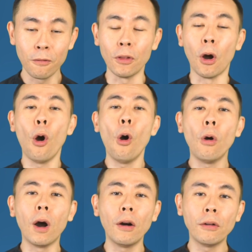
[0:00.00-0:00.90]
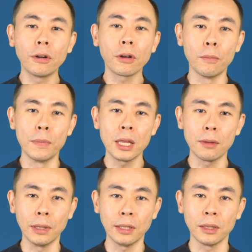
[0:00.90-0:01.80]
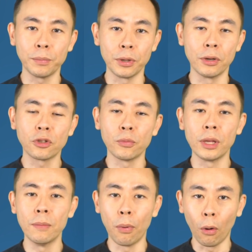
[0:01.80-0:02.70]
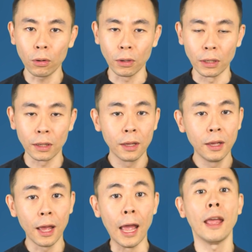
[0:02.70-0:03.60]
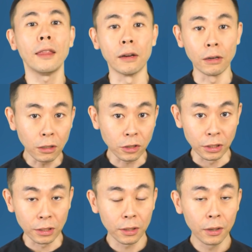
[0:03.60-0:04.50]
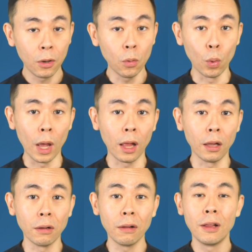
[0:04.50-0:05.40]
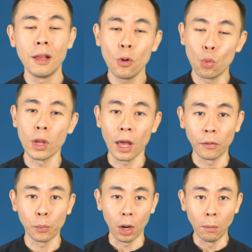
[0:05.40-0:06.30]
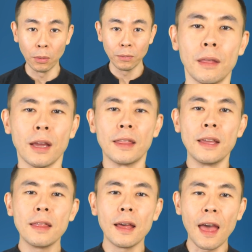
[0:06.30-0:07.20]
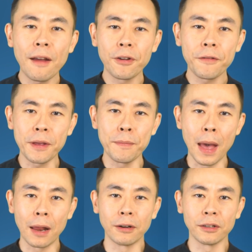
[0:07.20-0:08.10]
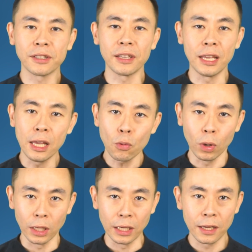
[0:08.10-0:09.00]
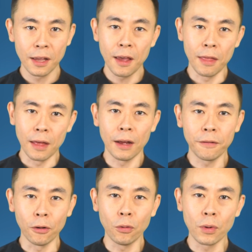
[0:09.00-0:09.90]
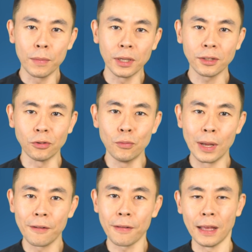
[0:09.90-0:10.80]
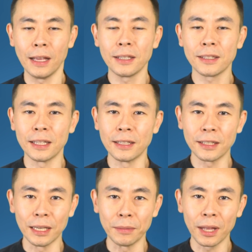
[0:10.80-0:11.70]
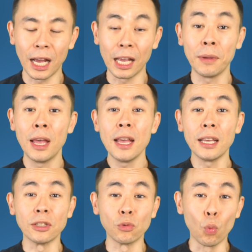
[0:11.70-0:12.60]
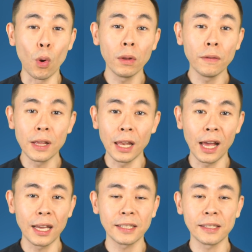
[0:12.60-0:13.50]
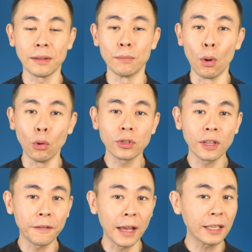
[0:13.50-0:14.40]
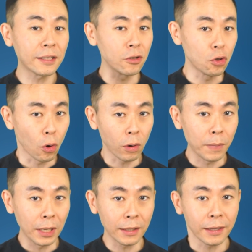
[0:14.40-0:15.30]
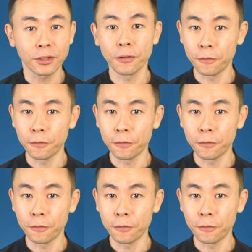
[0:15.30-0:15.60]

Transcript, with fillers: When all our commitments appear to be important and urgent, well, we have a problem. The idea that everything matters equally and therefore we must do many things at the same time is one of the lies that most affects your ability to